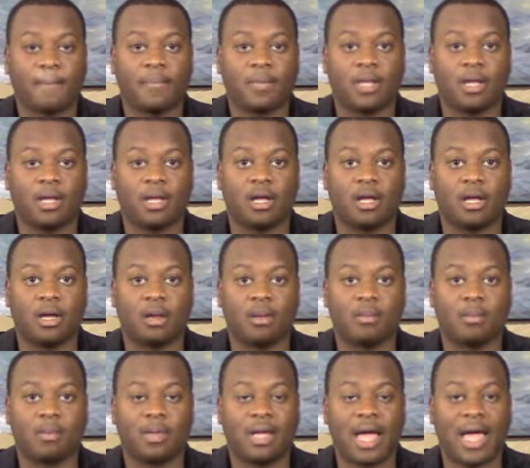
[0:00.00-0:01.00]

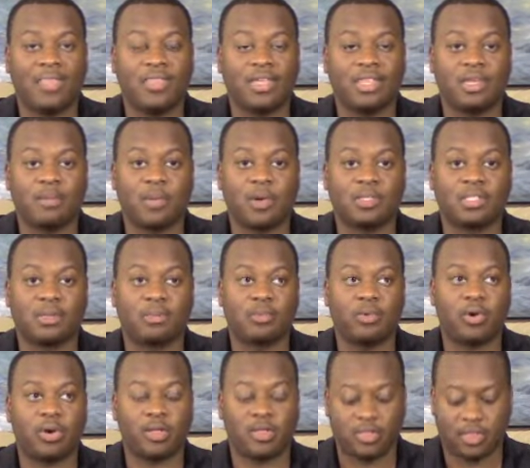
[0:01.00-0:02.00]
I think the most
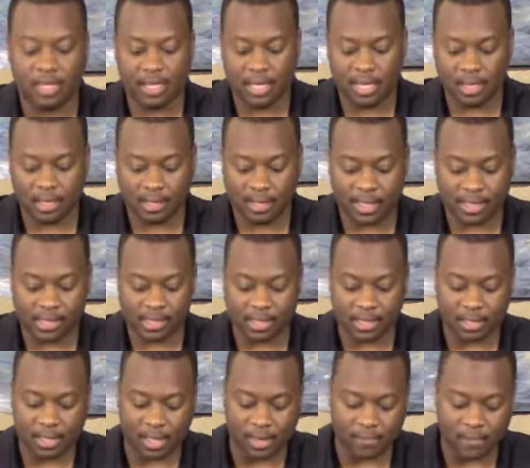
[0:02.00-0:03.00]
important
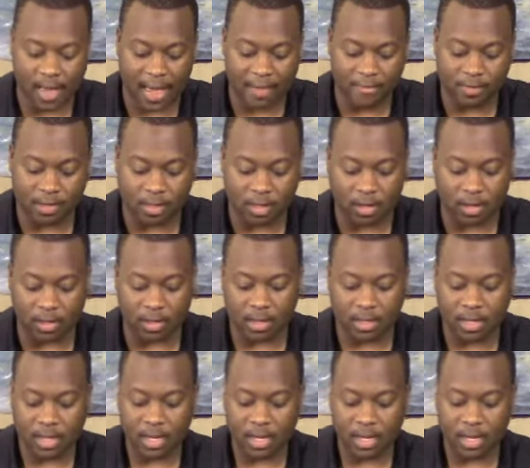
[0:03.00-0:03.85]
lesson that I've learned